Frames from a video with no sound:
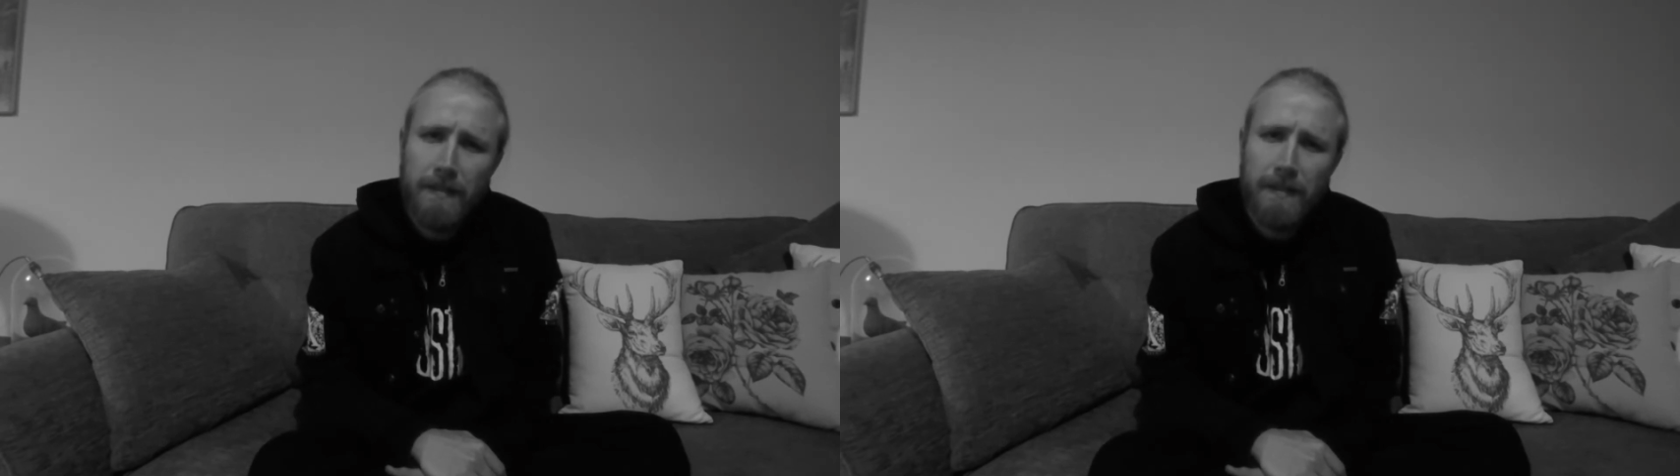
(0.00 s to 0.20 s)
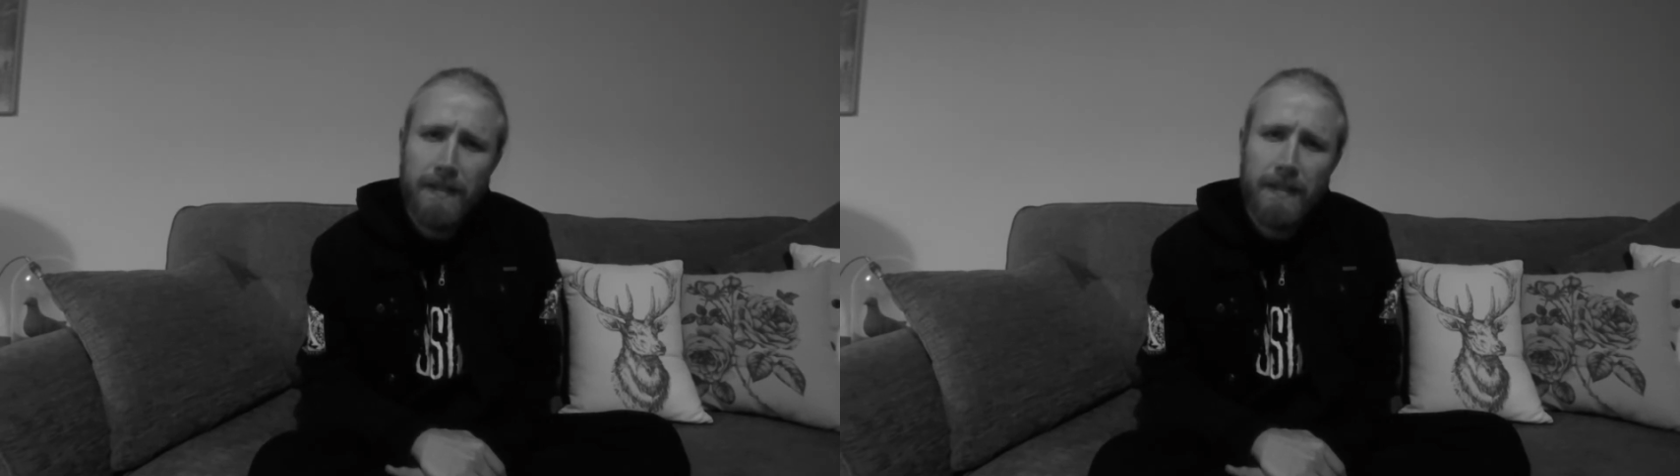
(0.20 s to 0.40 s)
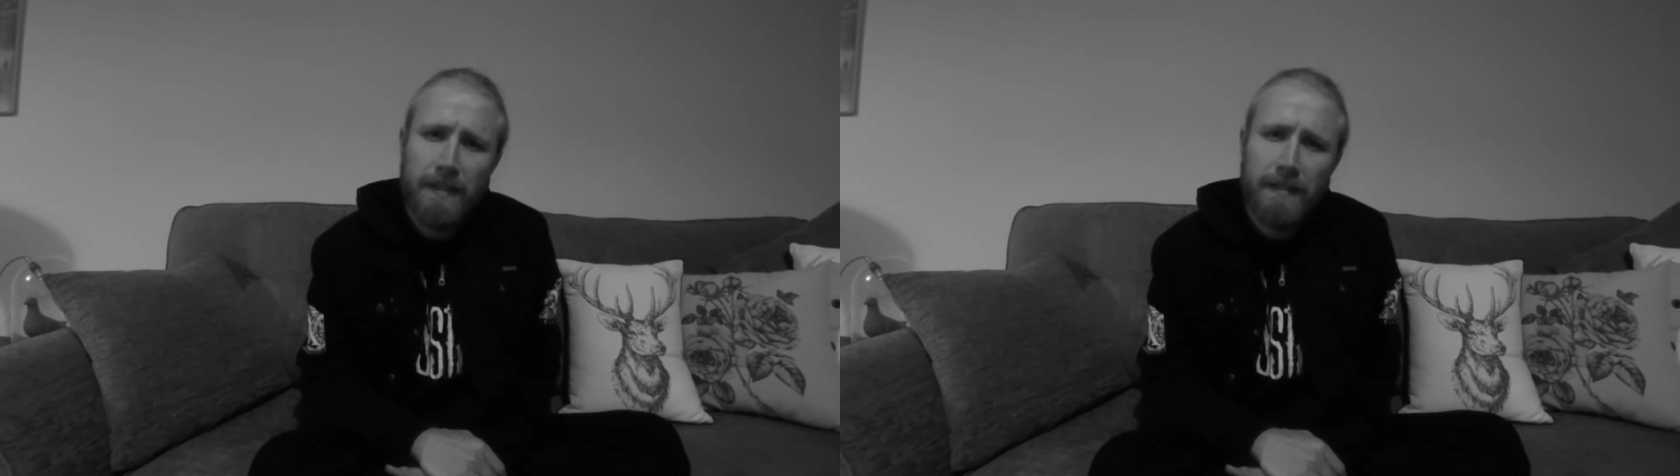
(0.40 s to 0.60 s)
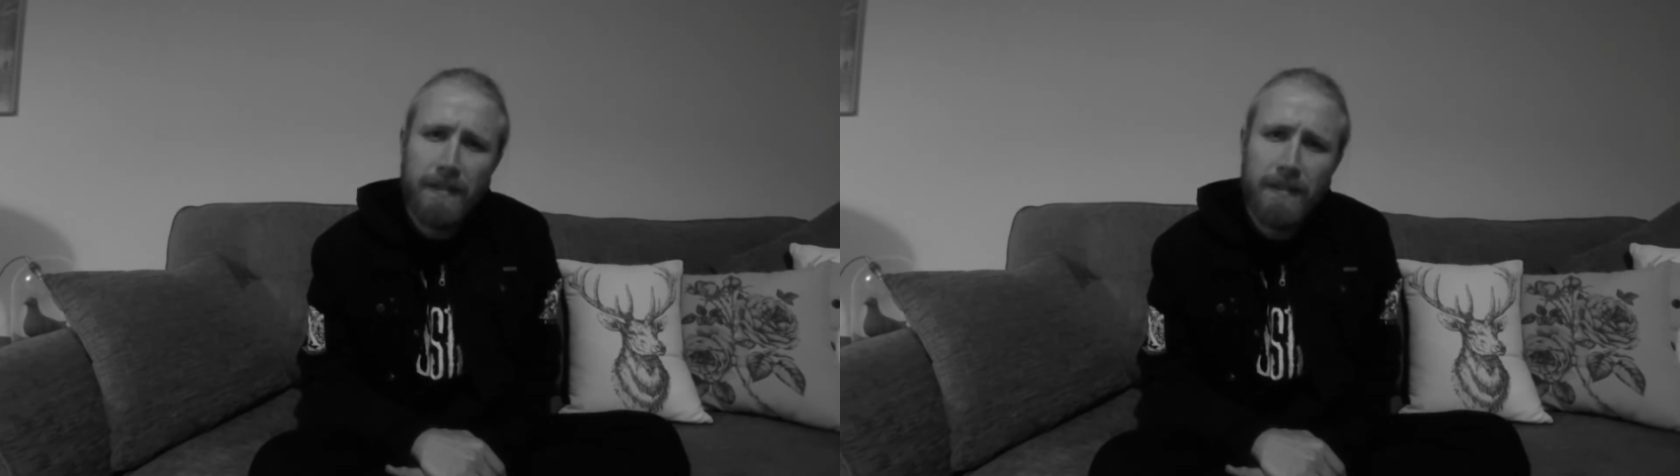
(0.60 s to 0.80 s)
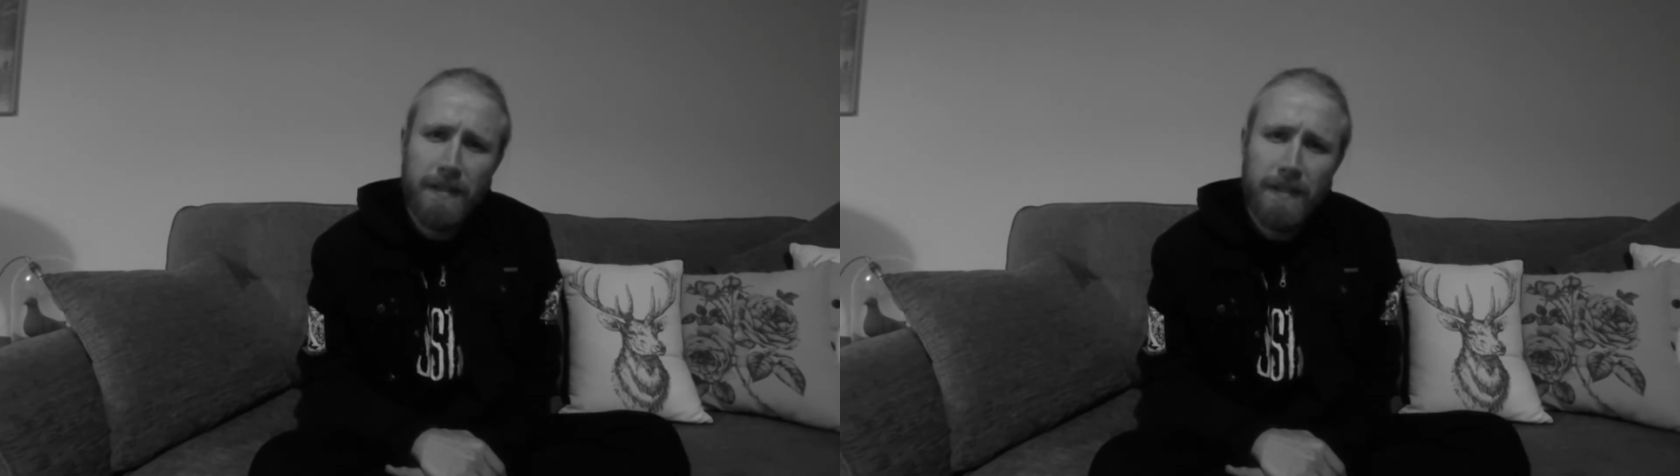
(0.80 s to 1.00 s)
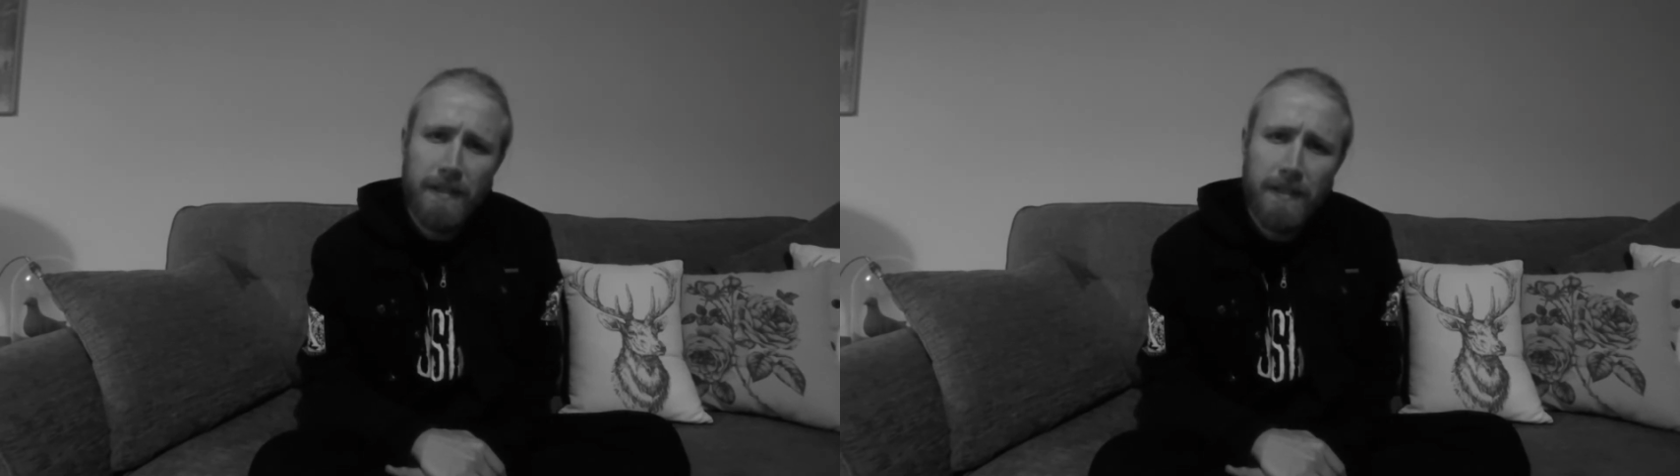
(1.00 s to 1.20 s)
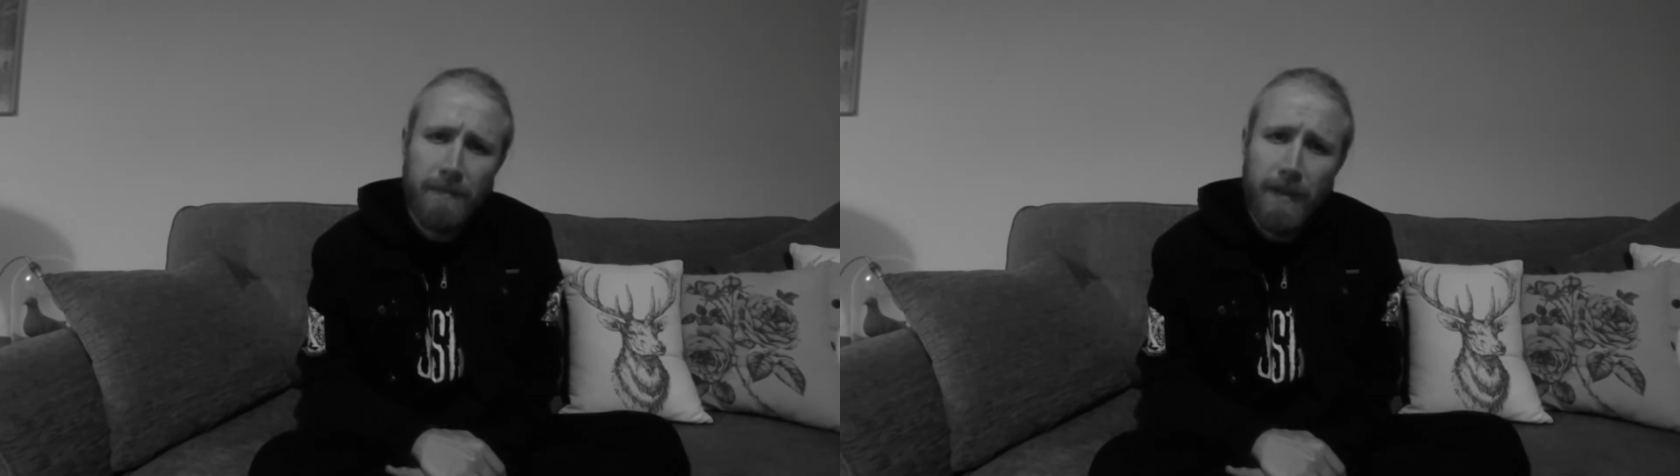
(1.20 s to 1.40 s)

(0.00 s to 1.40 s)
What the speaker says: and taking GCSE